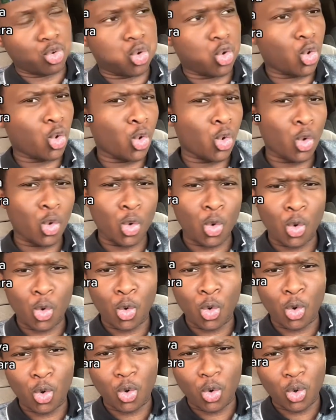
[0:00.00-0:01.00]
Woo!
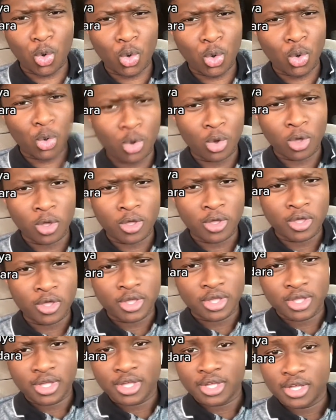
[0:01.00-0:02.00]
All
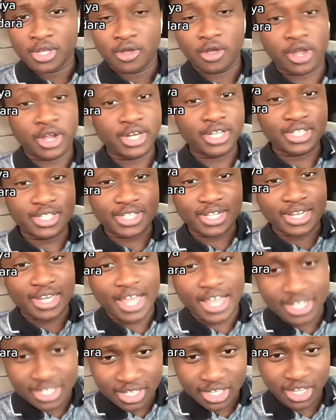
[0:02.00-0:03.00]
right, this is the
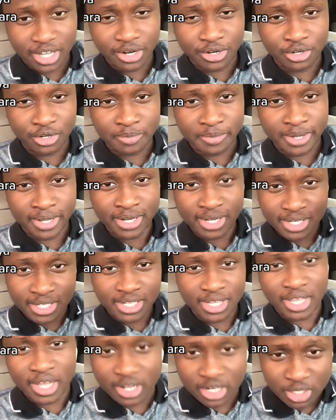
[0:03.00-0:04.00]
last character, man. Let's
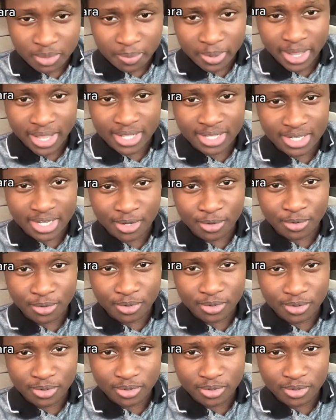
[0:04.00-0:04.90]
see how this pans out.